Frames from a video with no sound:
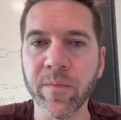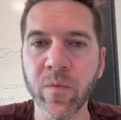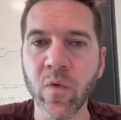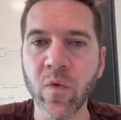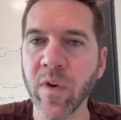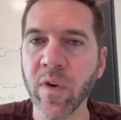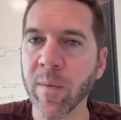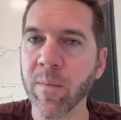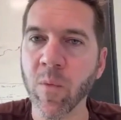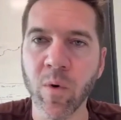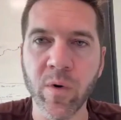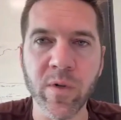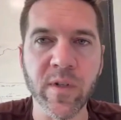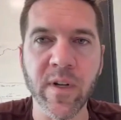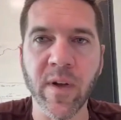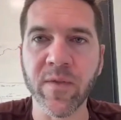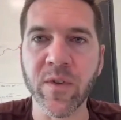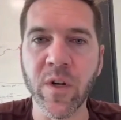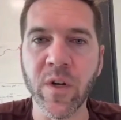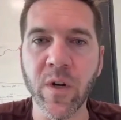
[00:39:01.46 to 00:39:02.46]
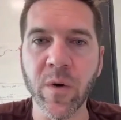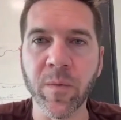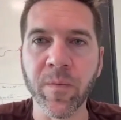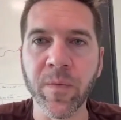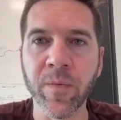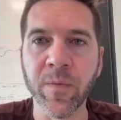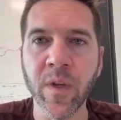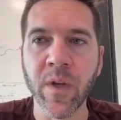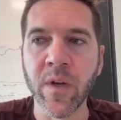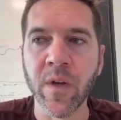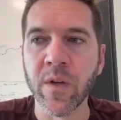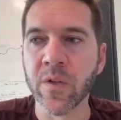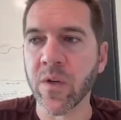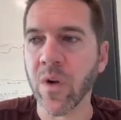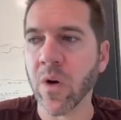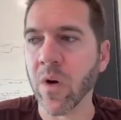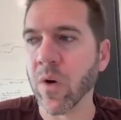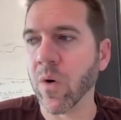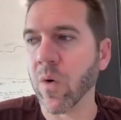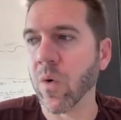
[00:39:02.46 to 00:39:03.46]
We've got more stuff to do.
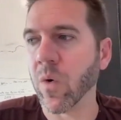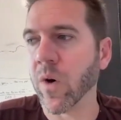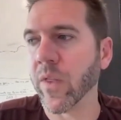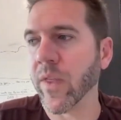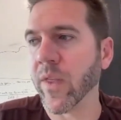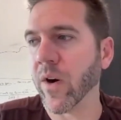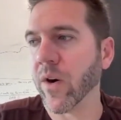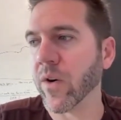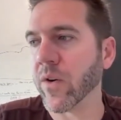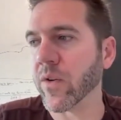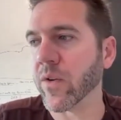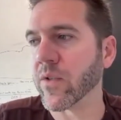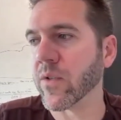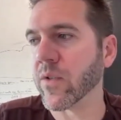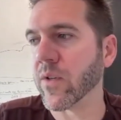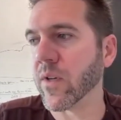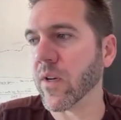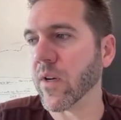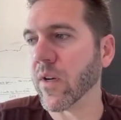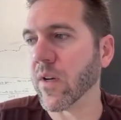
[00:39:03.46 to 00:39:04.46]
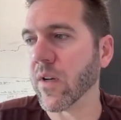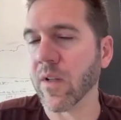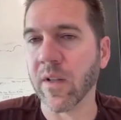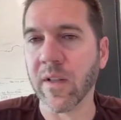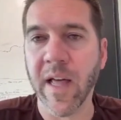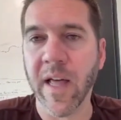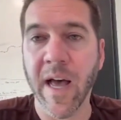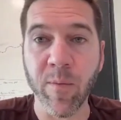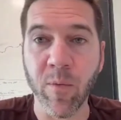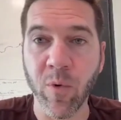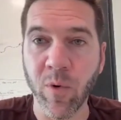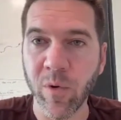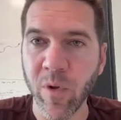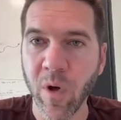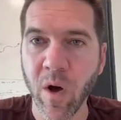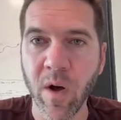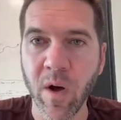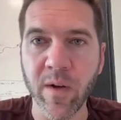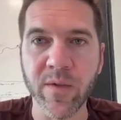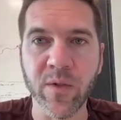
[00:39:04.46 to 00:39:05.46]
So there's a lot more
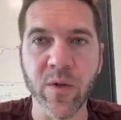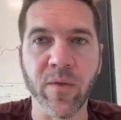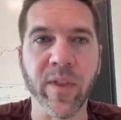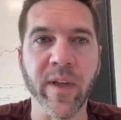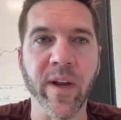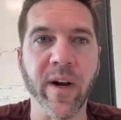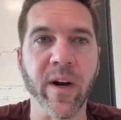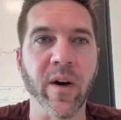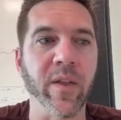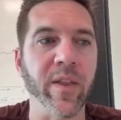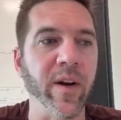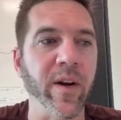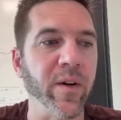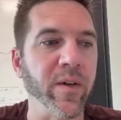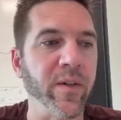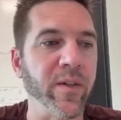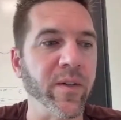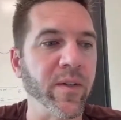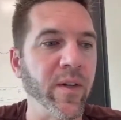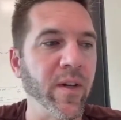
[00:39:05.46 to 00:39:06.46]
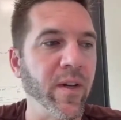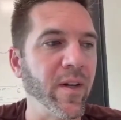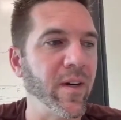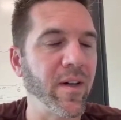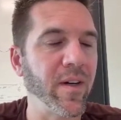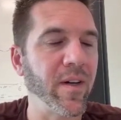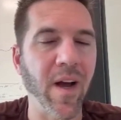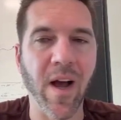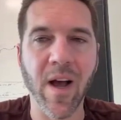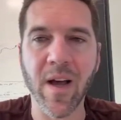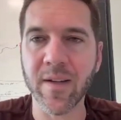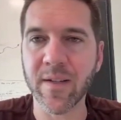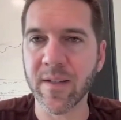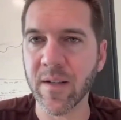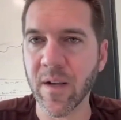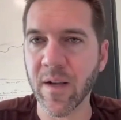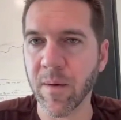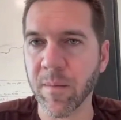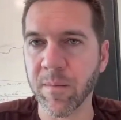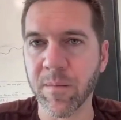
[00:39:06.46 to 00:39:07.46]
laws over there. There's
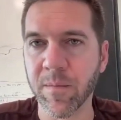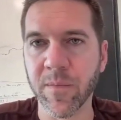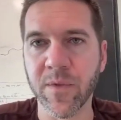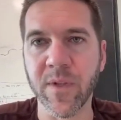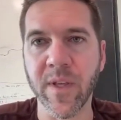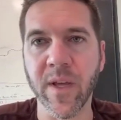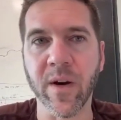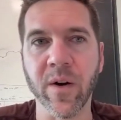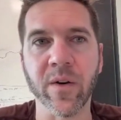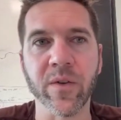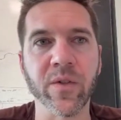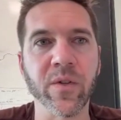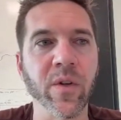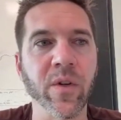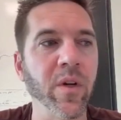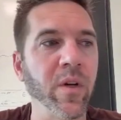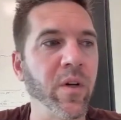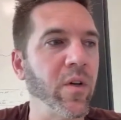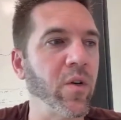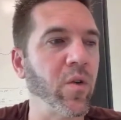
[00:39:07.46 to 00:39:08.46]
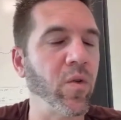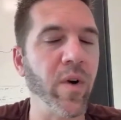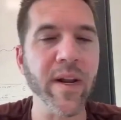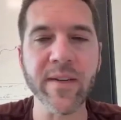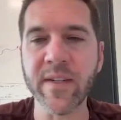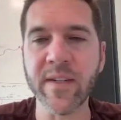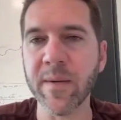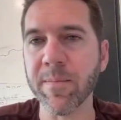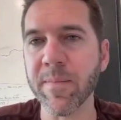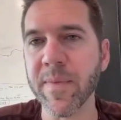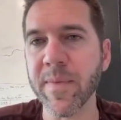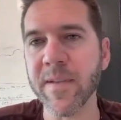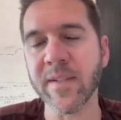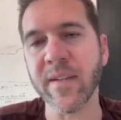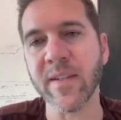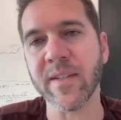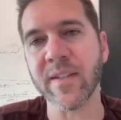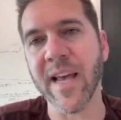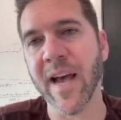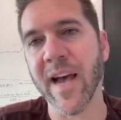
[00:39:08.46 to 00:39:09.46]
customs, there's crazy
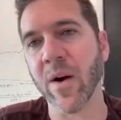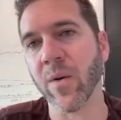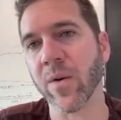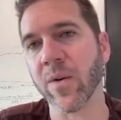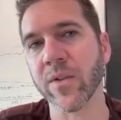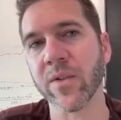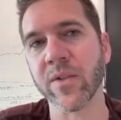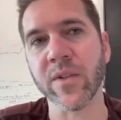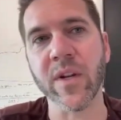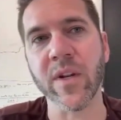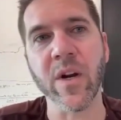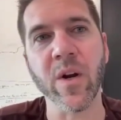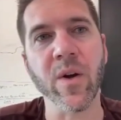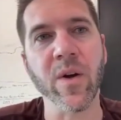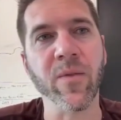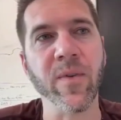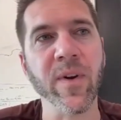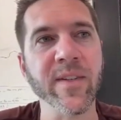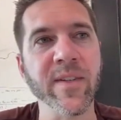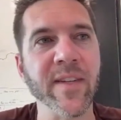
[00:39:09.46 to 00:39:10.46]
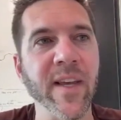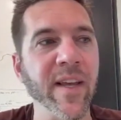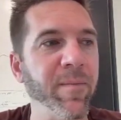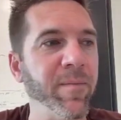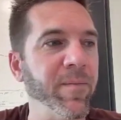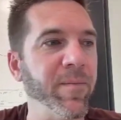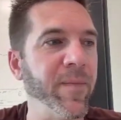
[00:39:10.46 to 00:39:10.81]
business hours. If it is a